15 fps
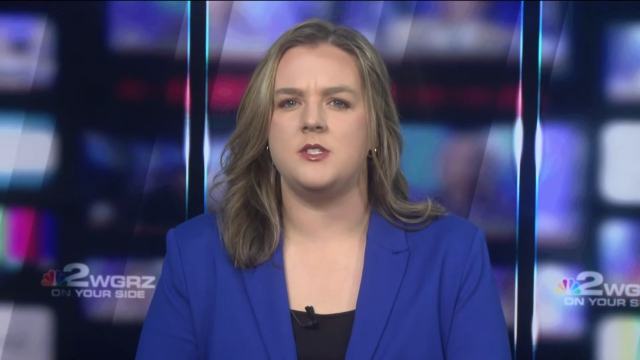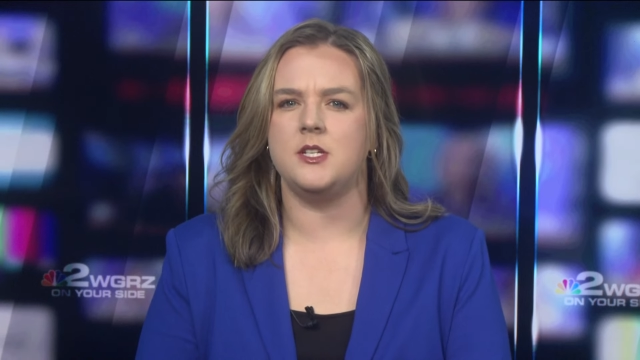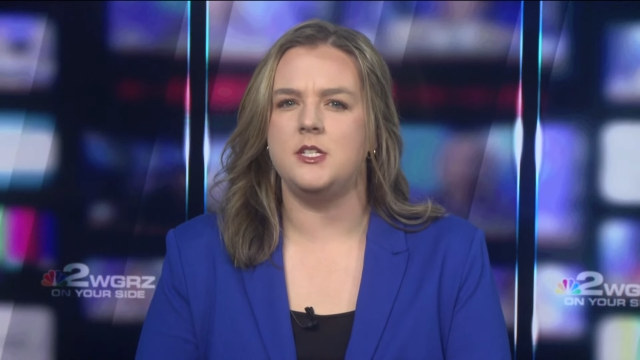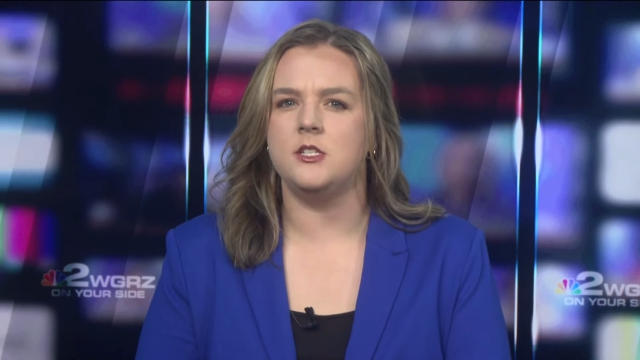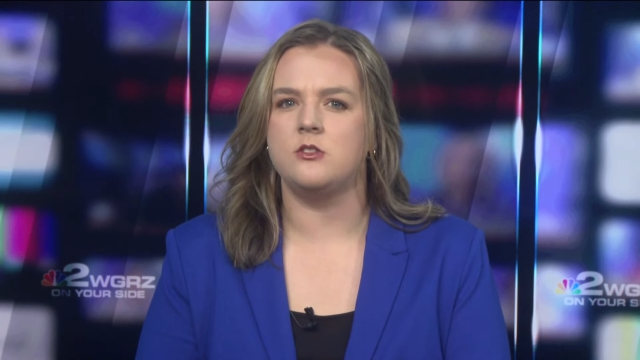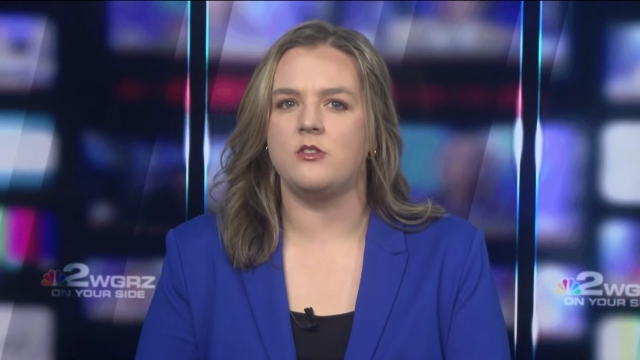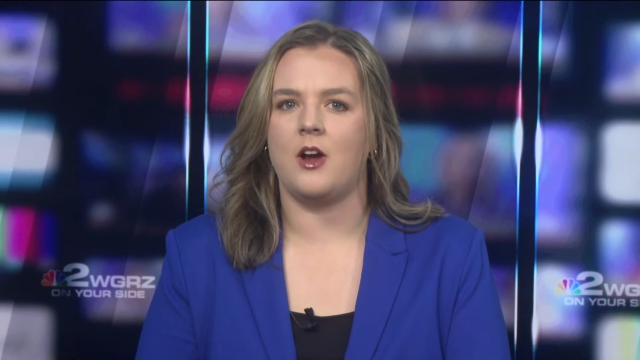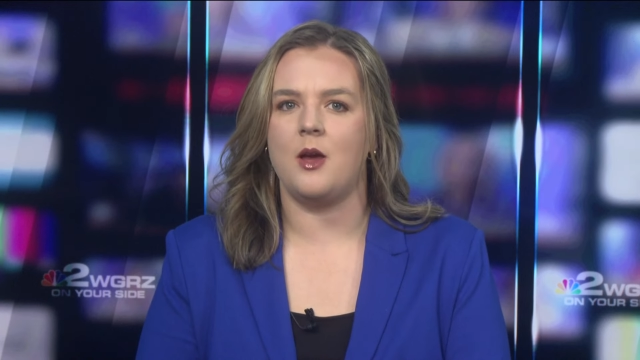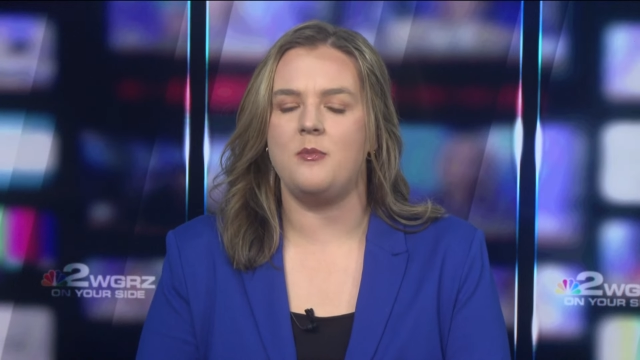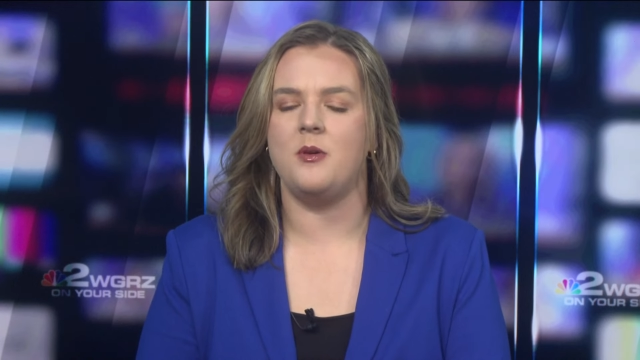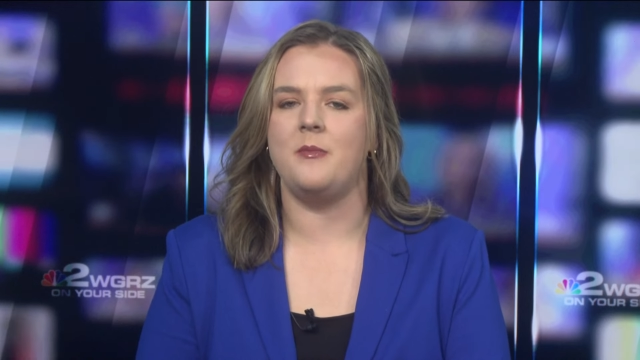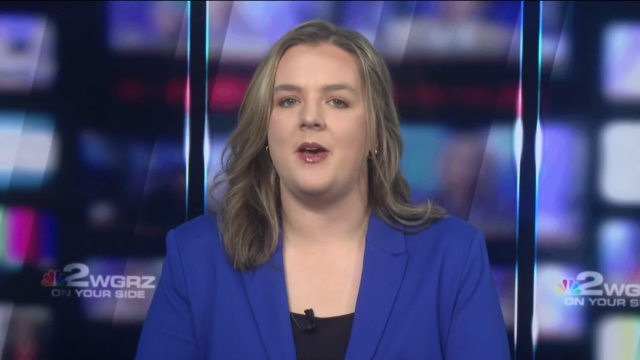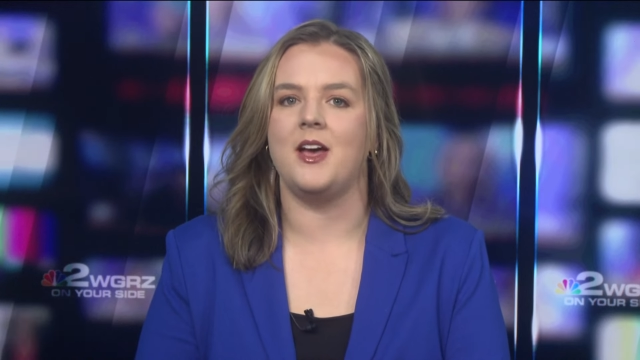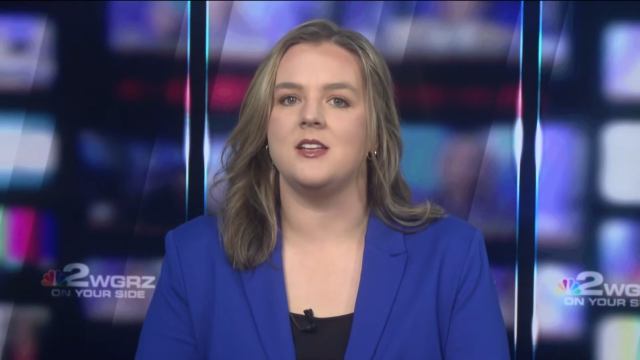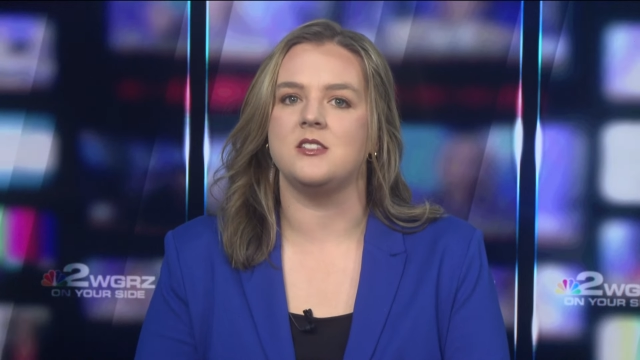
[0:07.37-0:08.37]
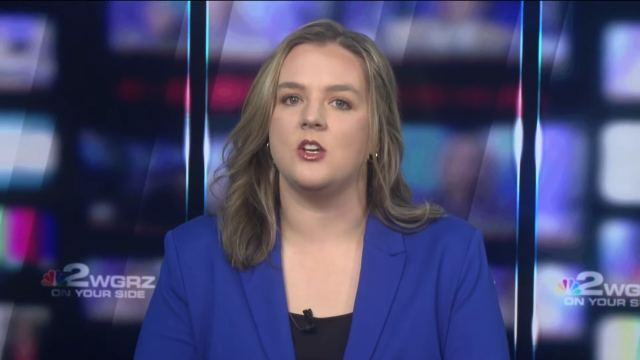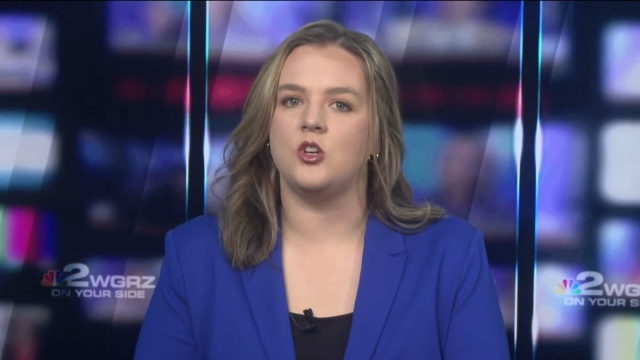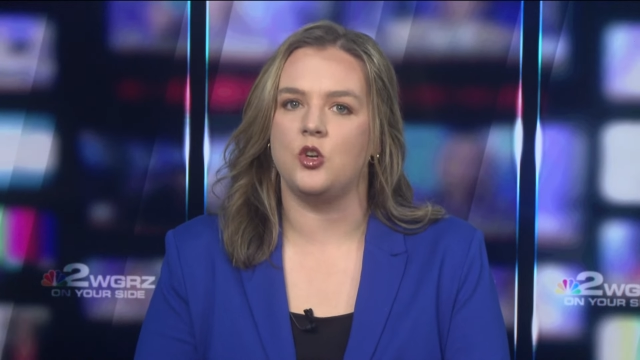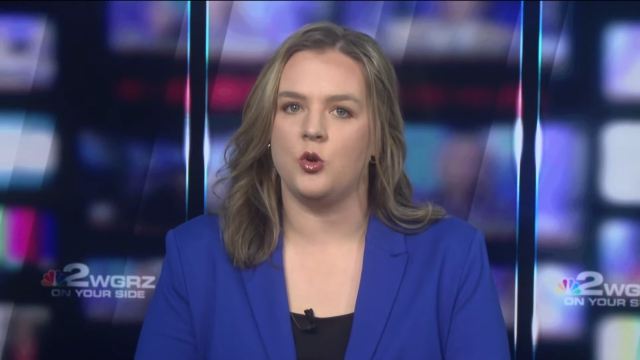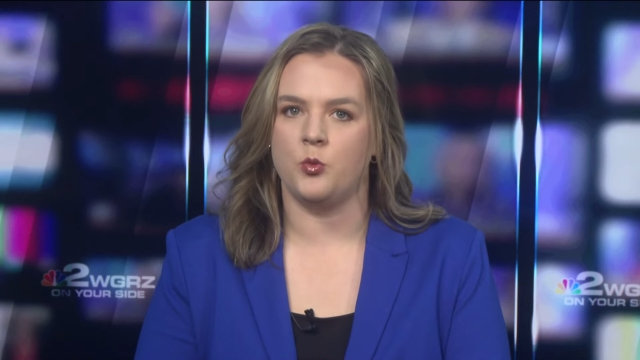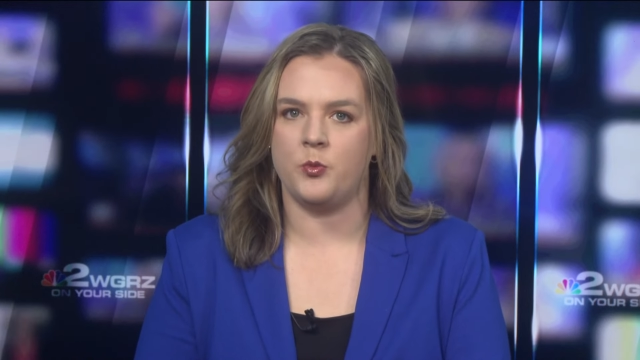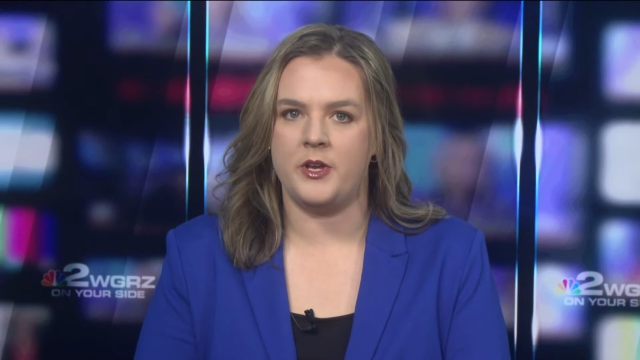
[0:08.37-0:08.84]
did describe him as a
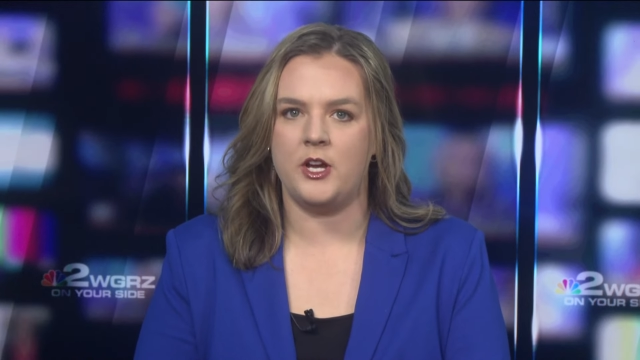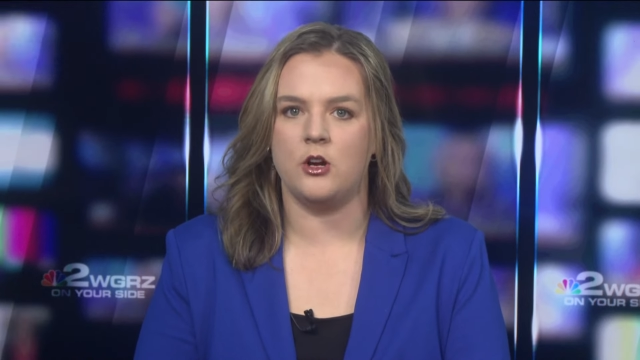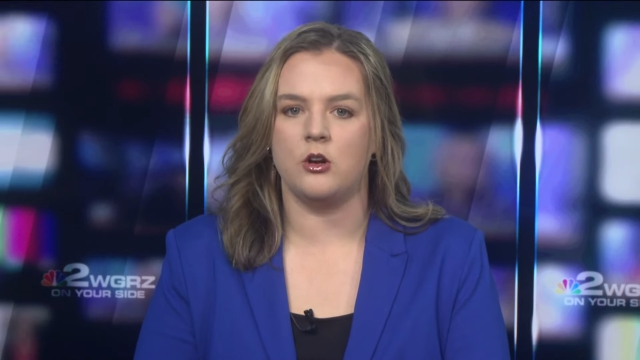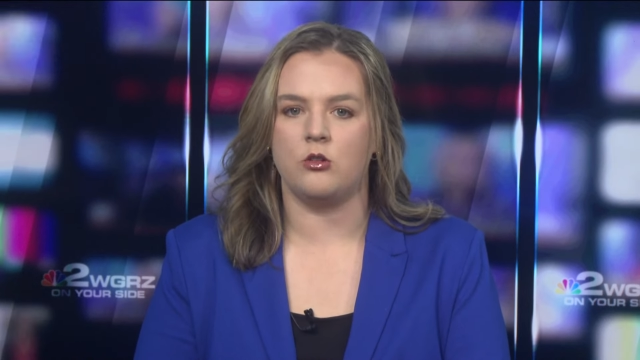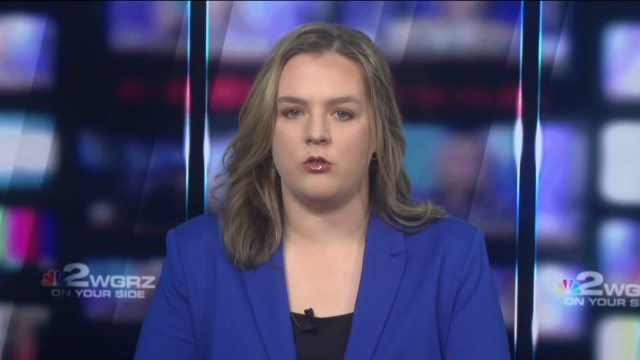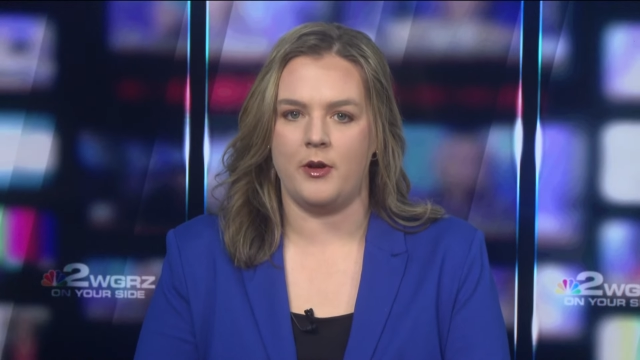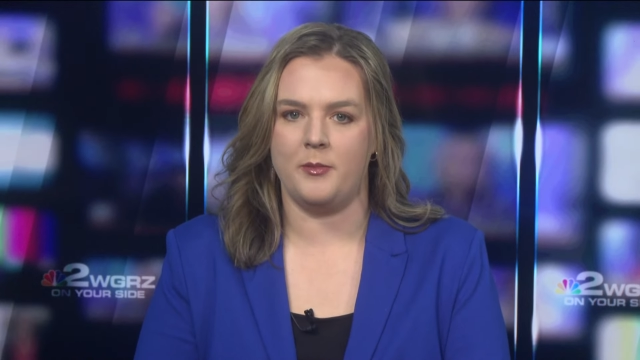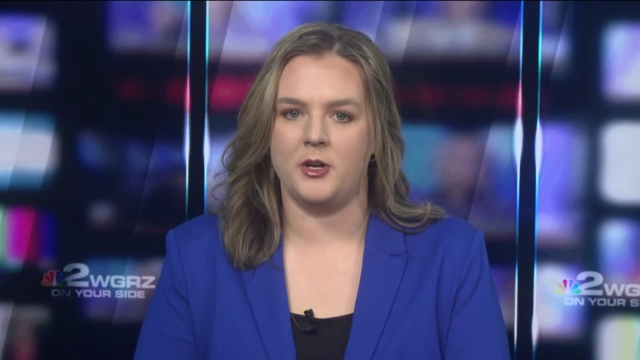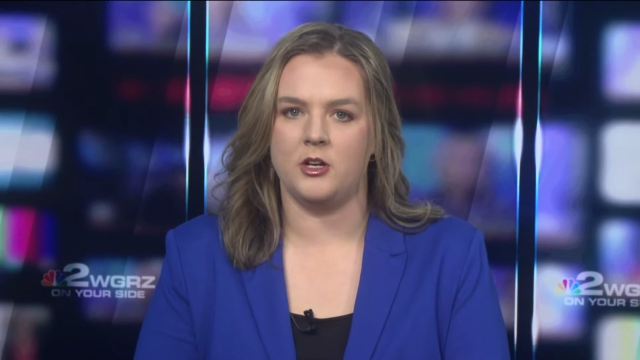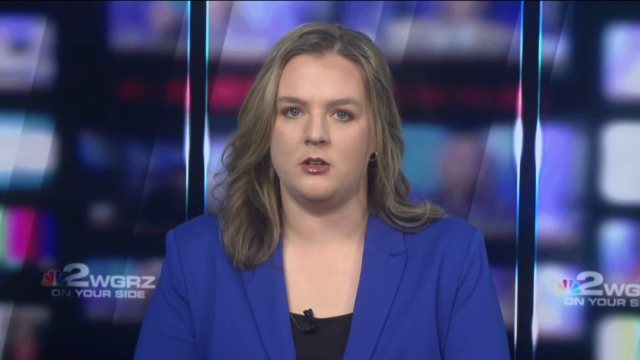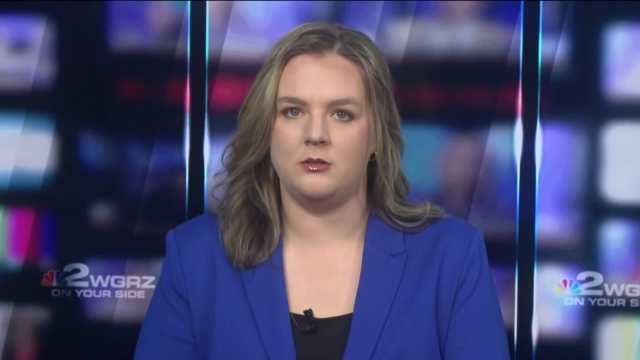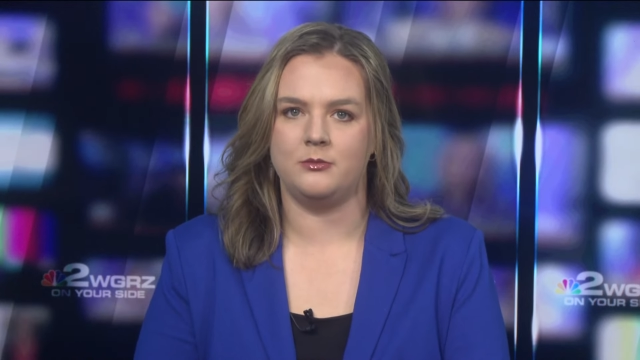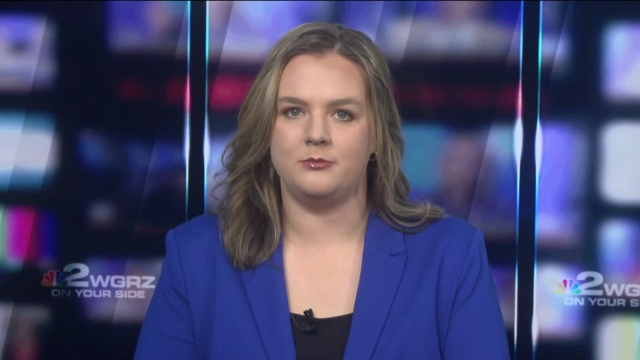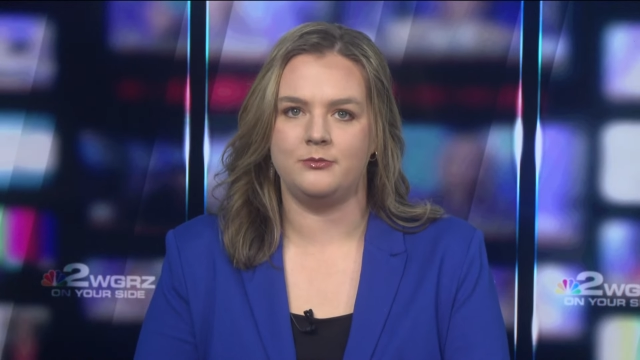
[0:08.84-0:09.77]
career criminal.